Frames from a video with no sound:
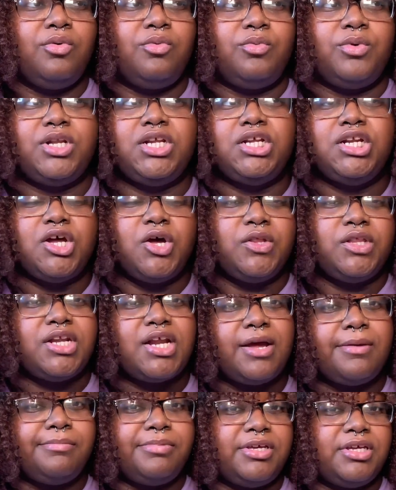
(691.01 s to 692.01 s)
really know that
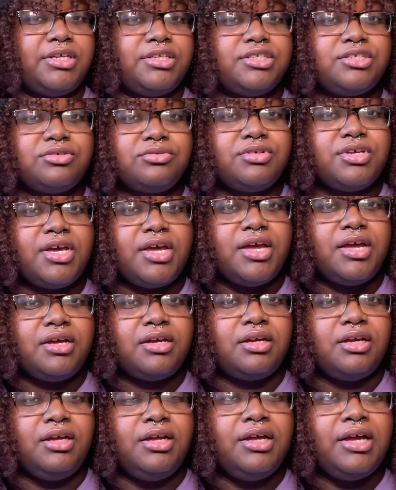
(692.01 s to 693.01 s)
I'd be into
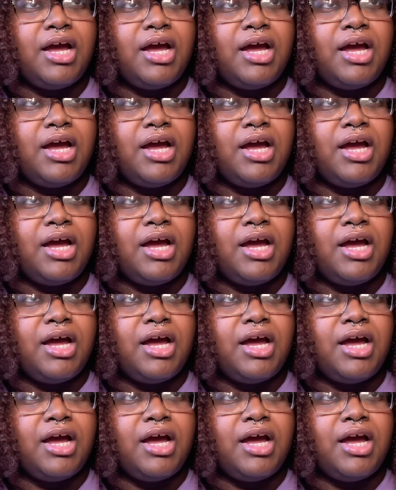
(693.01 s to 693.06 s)
yet.